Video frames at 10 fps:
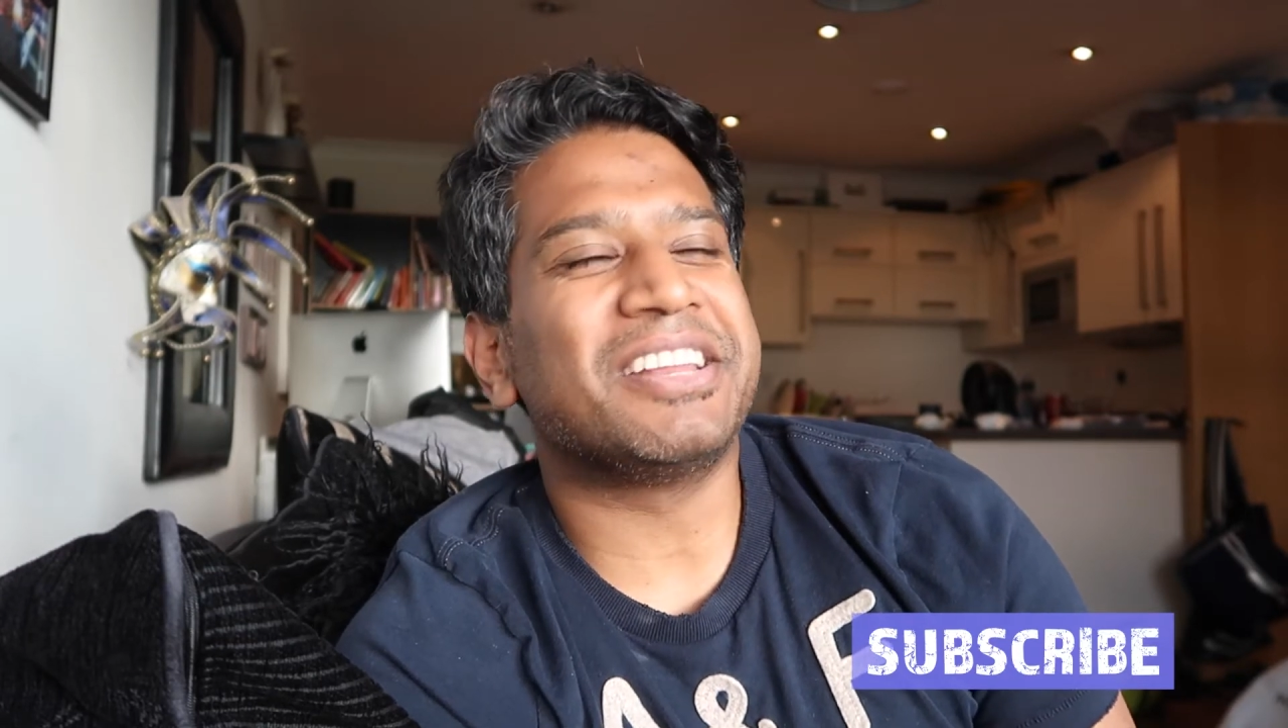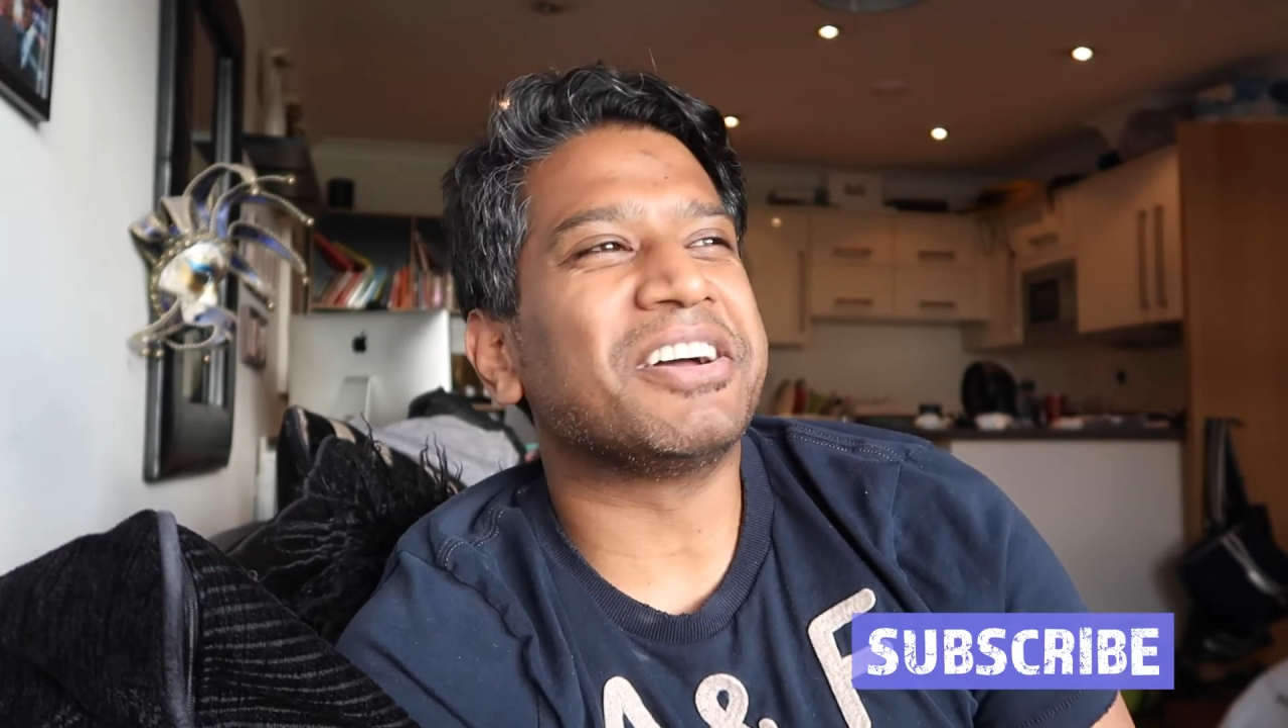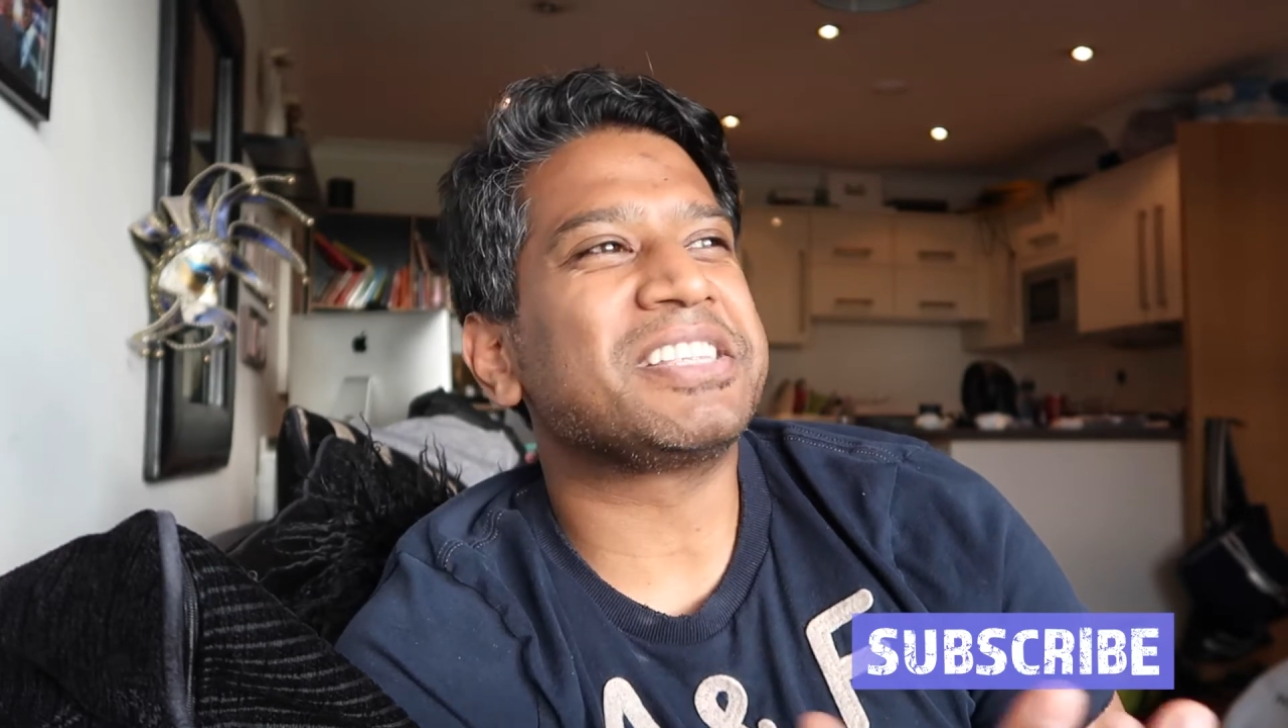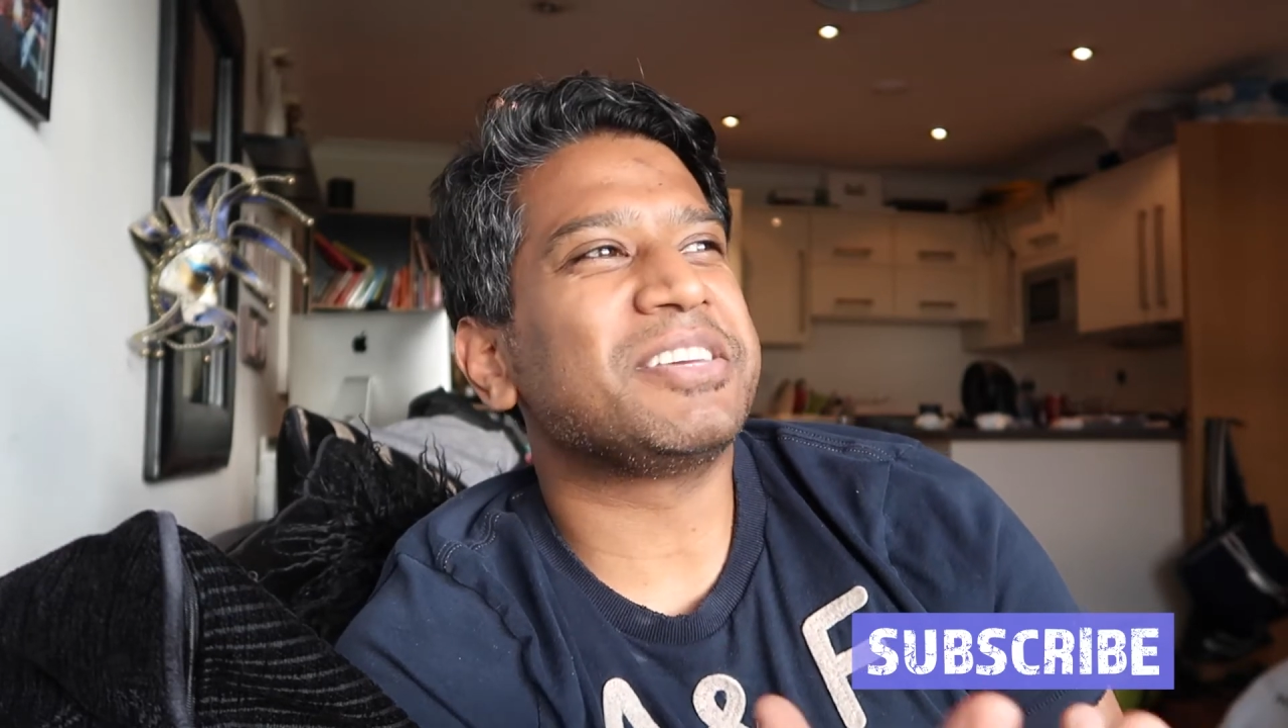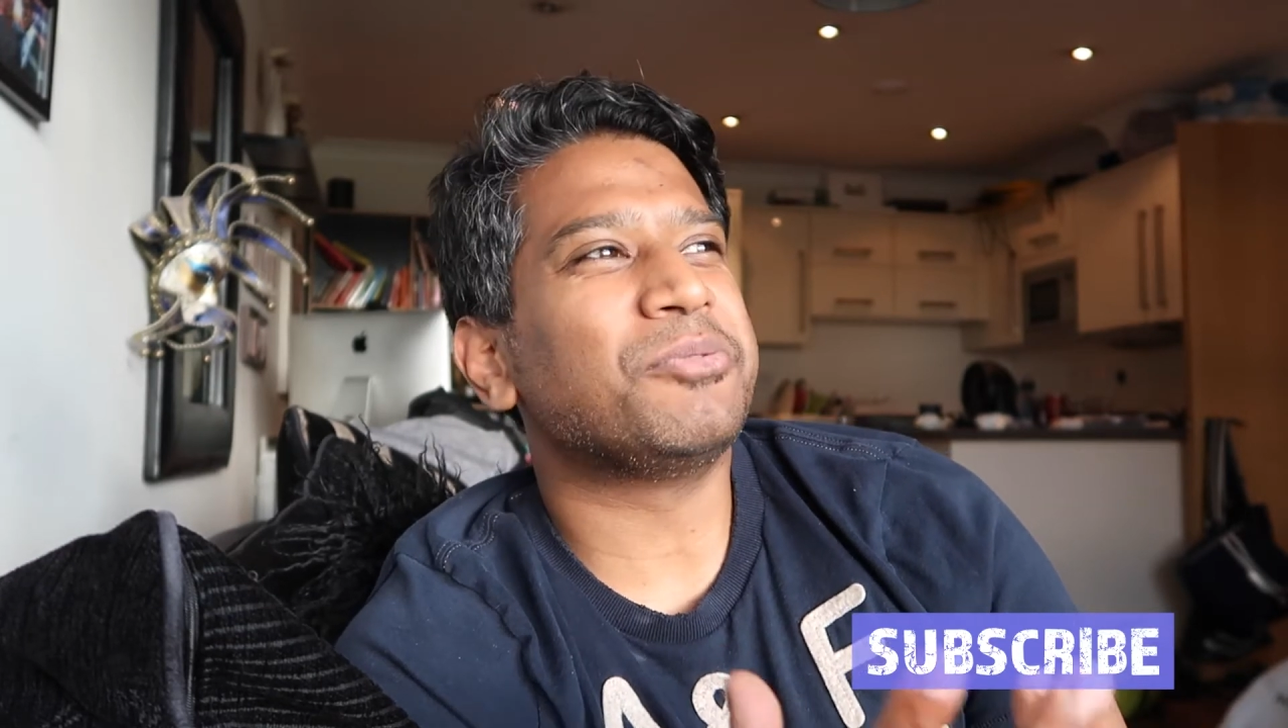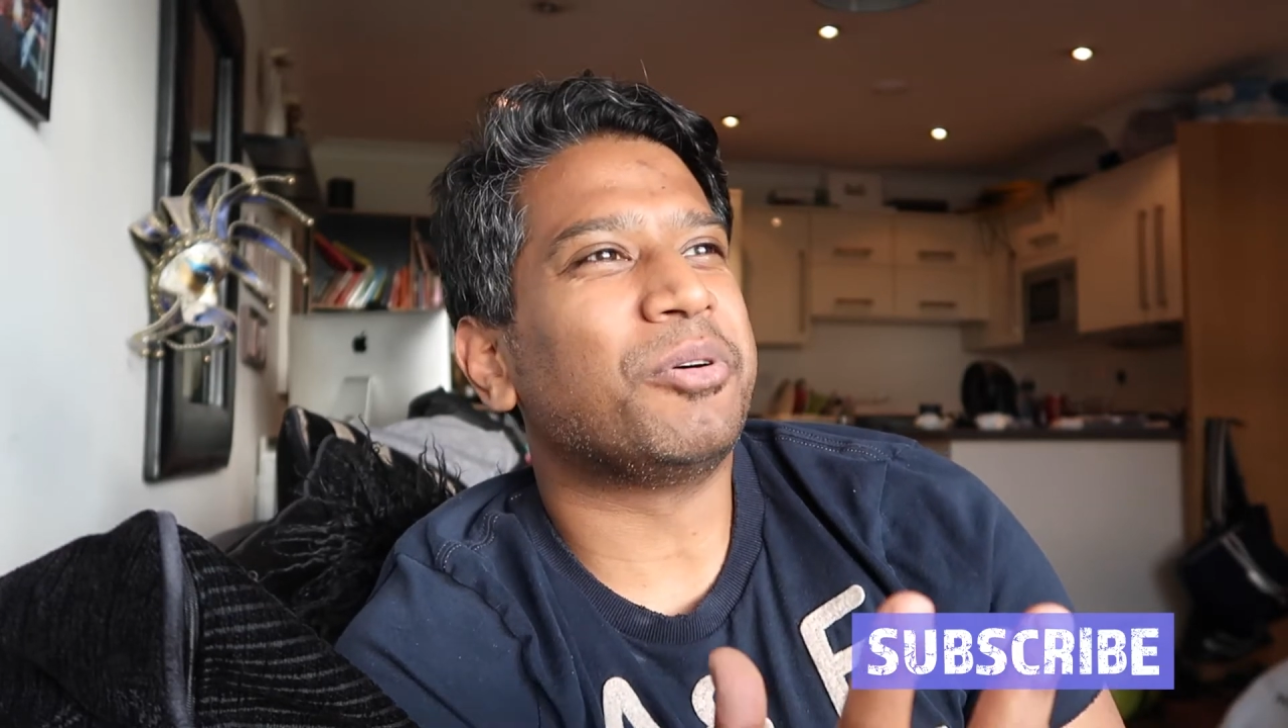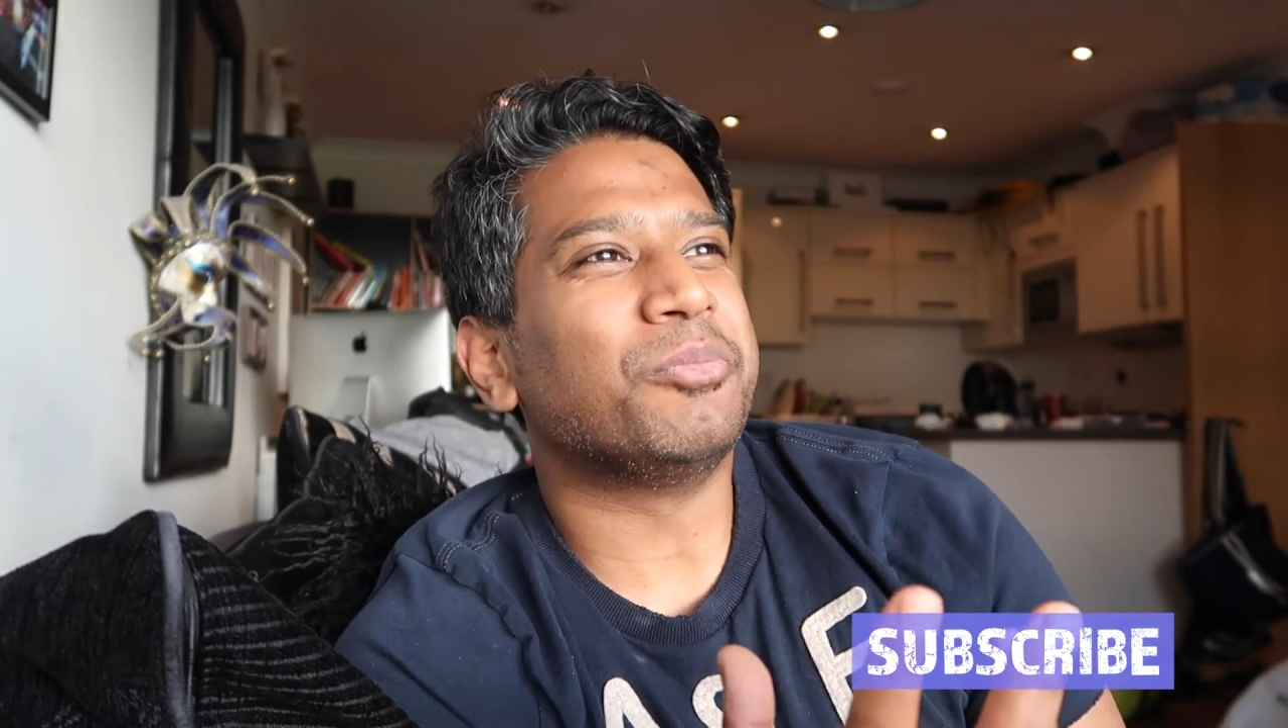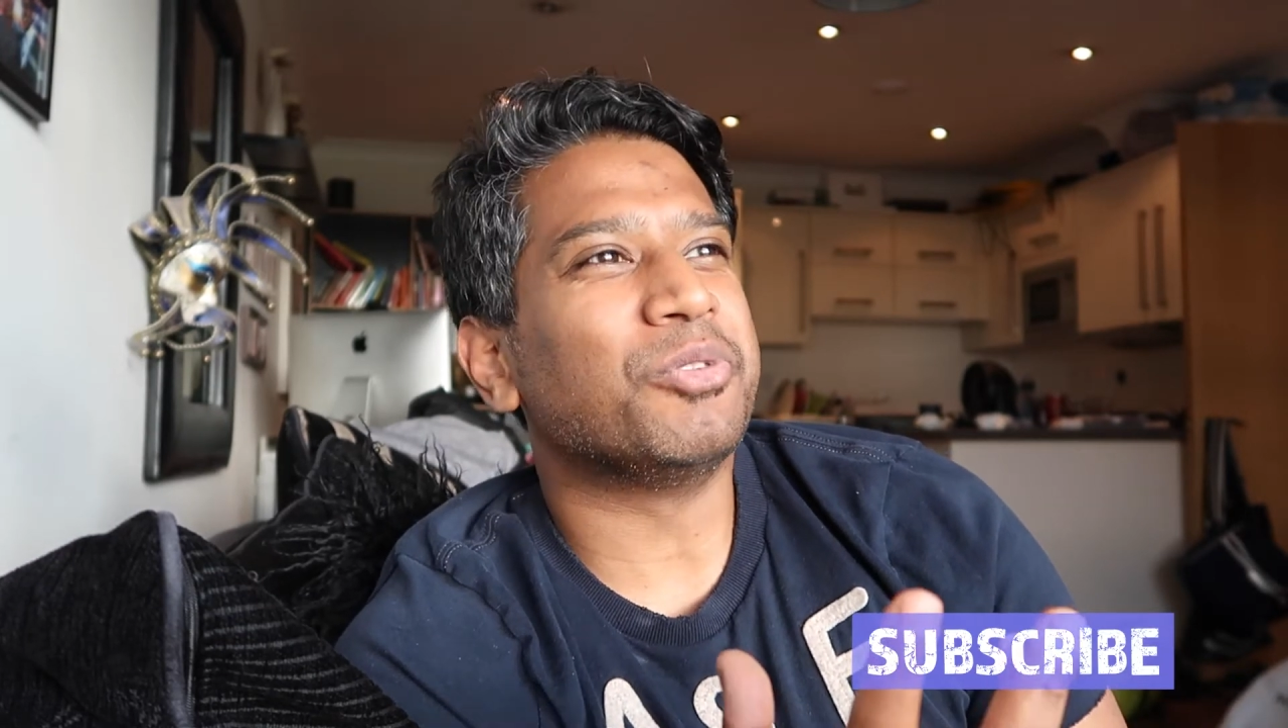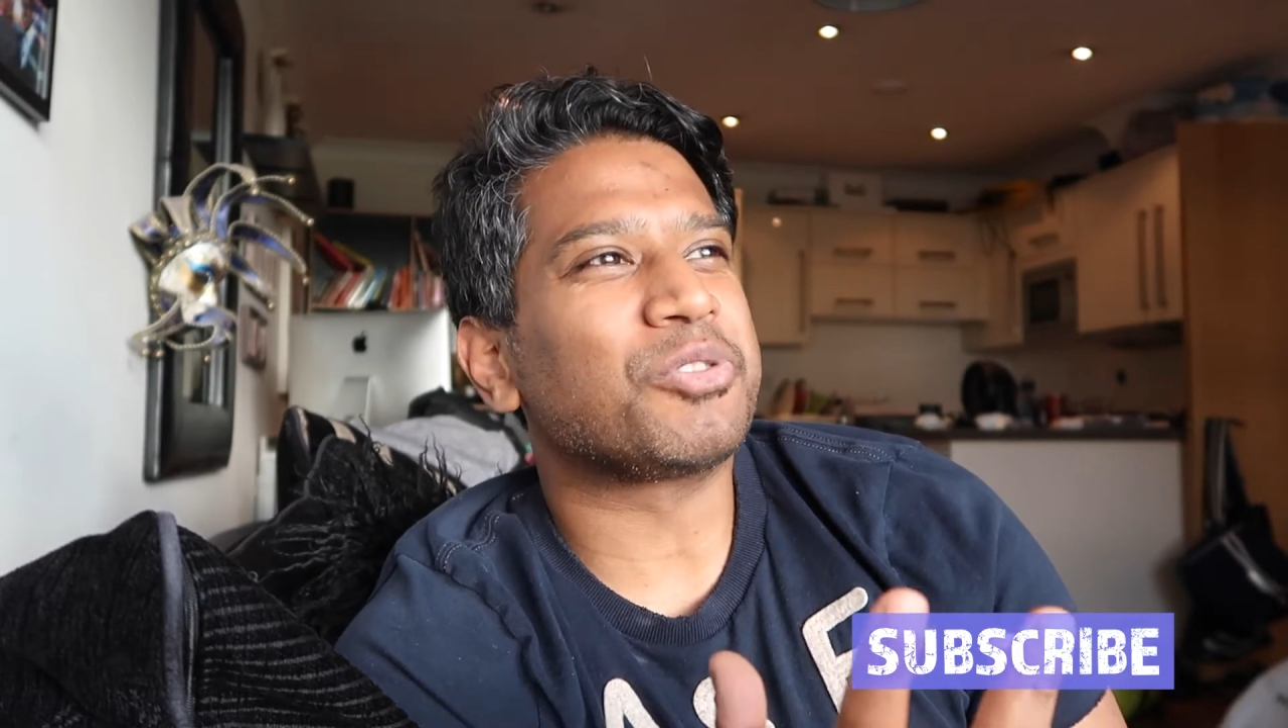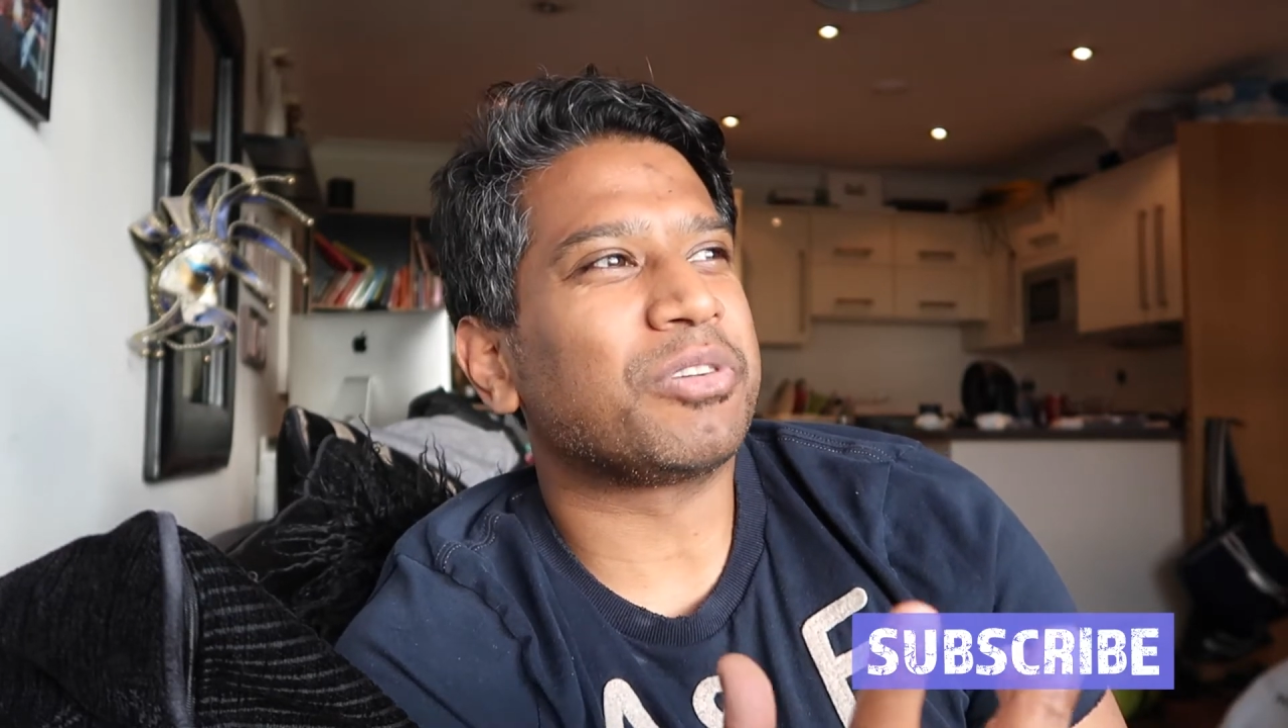
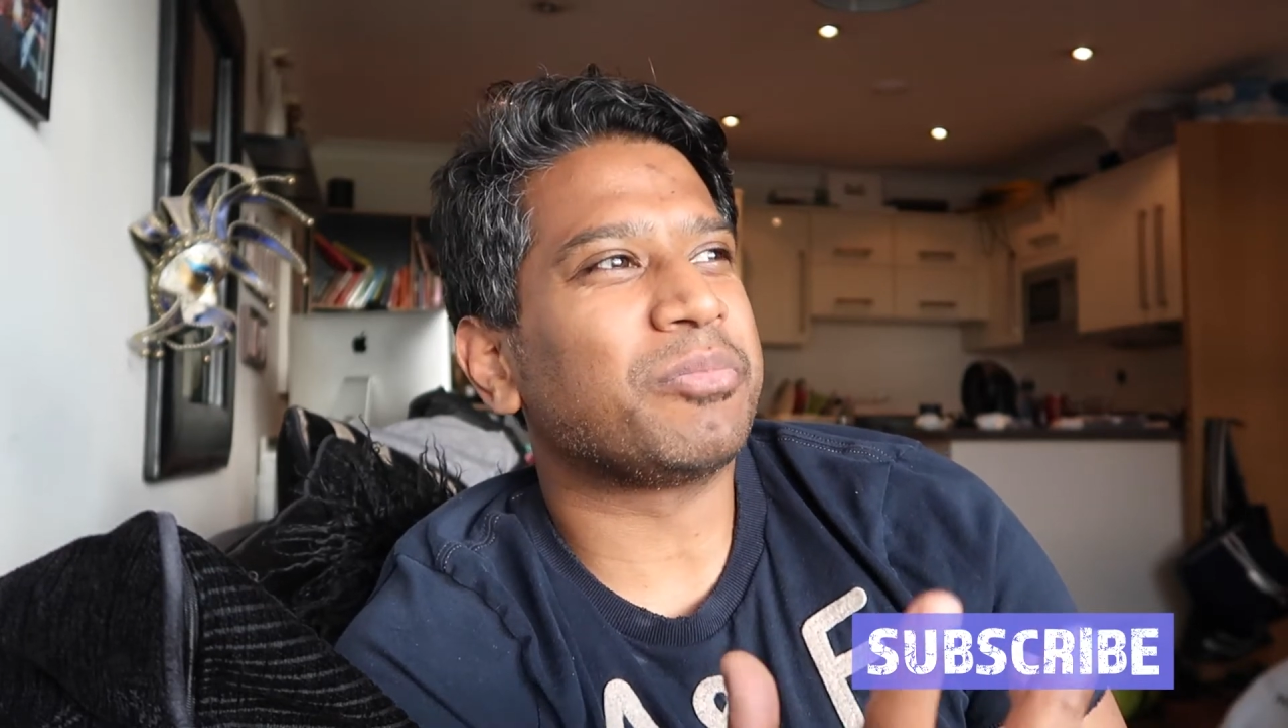91 was one